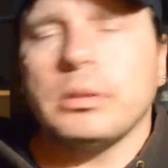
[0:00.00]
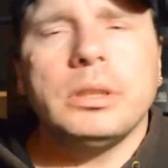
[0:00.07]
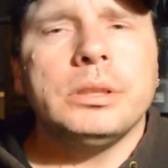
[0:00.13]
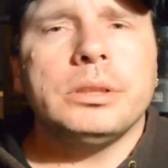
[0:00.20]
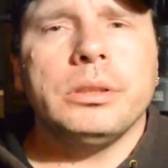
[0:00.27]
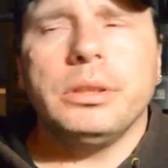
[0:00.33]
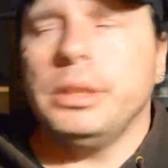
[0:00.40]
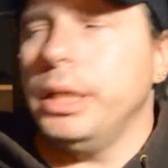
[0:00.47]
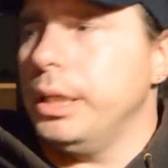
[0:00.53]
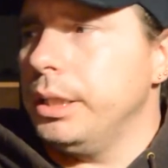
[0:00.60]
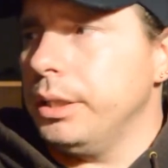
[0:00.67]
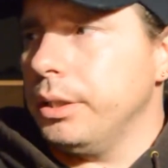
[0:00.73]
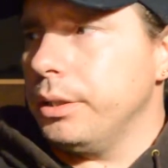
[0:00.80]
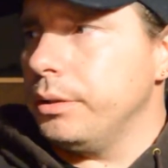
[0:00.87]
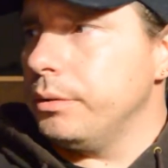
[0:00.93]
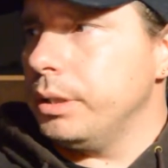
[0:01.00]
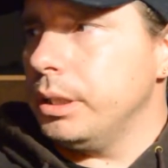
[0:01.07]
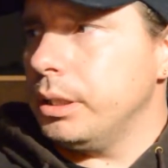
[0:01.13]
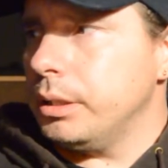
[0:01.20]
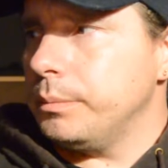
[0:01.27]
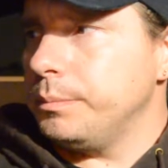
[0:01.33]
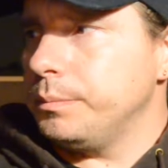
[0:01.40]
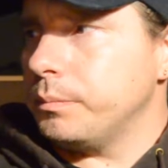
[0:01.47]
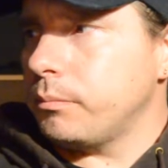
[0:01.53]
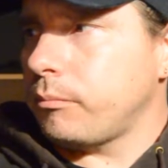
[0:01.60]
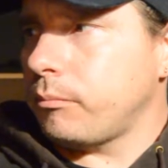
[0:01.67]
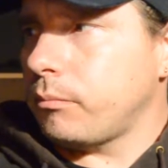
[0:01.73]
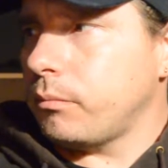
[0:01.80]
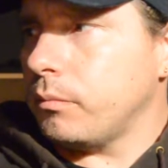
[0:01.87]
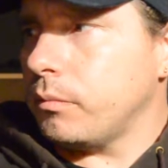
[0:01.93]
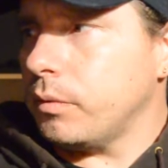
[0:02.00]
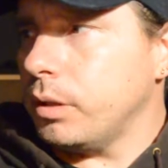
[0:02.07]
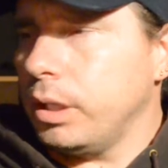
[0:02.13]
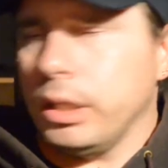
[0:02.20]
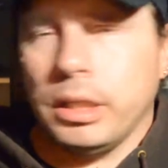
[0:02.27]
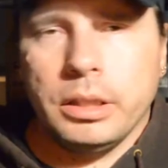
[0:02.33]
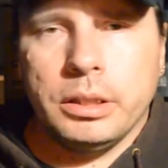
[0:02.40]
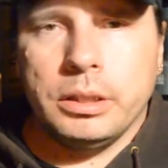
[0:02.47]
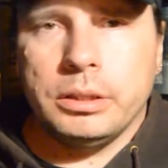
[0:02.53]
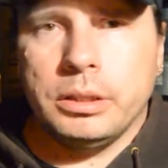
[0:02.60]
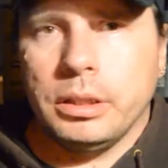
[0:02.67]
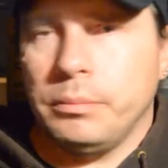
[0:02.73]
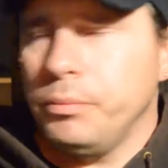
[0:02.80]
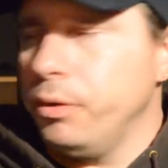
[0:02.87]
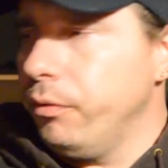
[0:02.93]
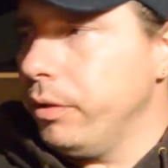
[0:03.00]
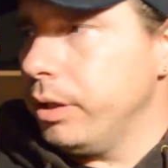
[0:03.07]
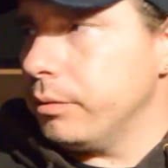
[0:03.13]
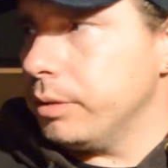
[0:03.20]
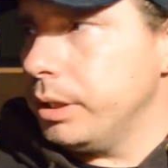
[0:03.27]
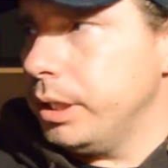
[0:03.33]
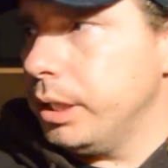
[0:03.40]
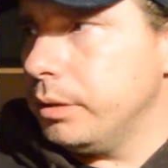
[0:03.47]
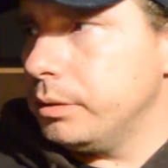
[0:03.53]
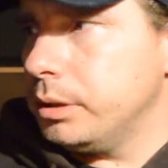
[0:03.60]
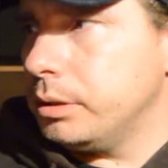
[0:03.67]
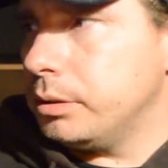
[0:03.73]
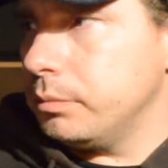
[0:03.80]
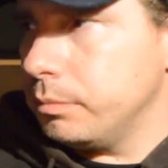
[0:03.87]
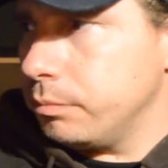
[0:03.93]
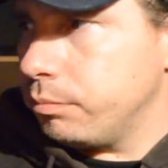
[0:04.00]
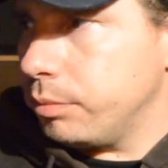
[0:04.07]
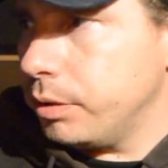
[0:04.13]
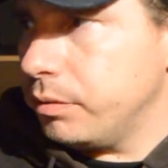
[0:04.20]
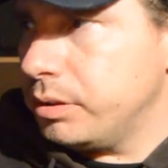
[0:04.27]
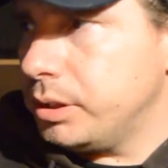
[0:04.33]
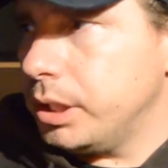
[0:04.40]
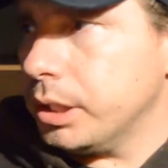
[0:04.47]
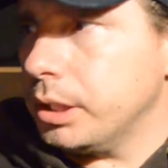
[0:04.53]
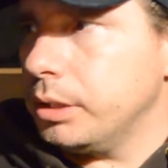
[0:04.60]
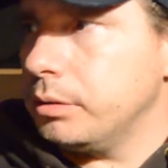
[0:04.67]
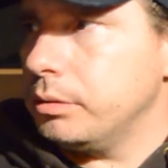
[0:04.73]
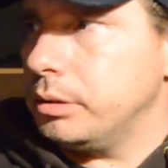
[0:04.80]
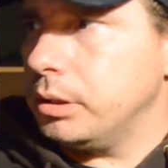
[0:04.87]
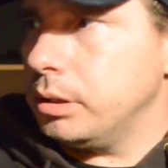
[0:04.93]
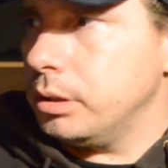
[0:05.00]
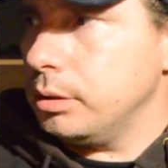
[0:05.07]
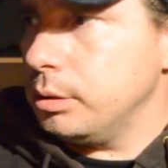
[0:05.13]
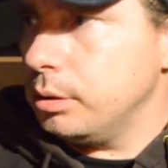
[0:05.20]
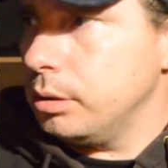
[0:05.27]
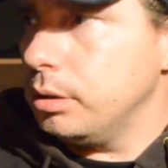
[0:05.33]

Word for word: so then that, you know, um, I got this uh, movie on right now. Just briefly checking out. It's, uh,